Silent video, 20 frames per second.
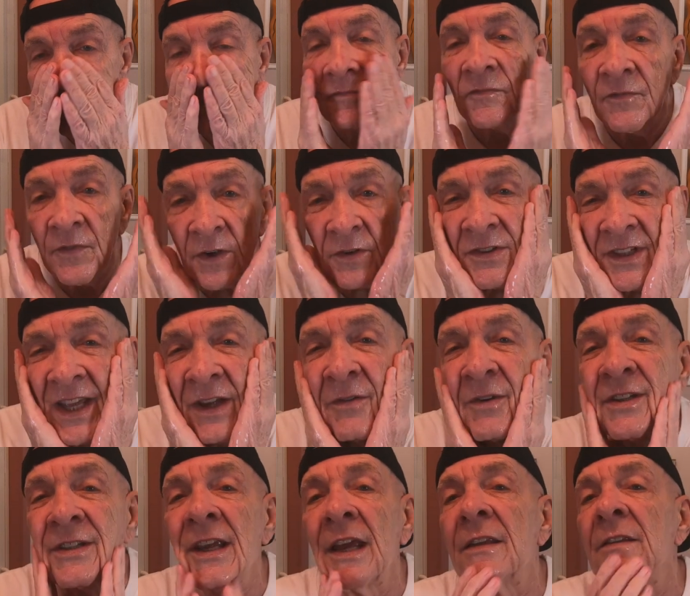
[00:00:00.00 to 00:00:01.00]
It feels like
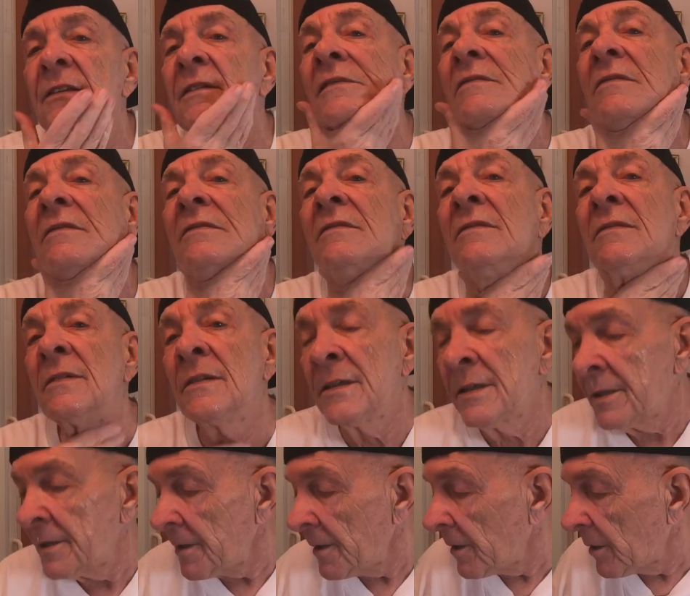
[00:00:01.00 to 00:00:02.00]
witch hazel.
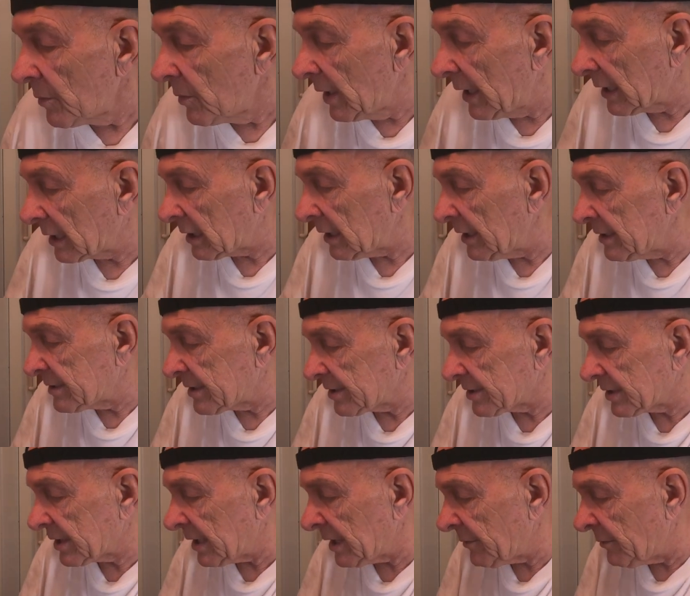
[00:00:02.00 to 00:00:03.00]
It really cleans the
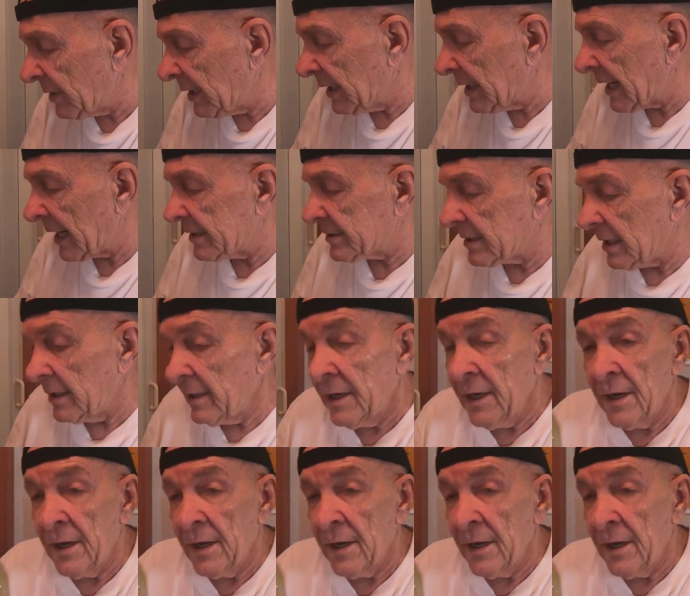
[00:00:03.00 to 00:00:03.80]
skin really nicely.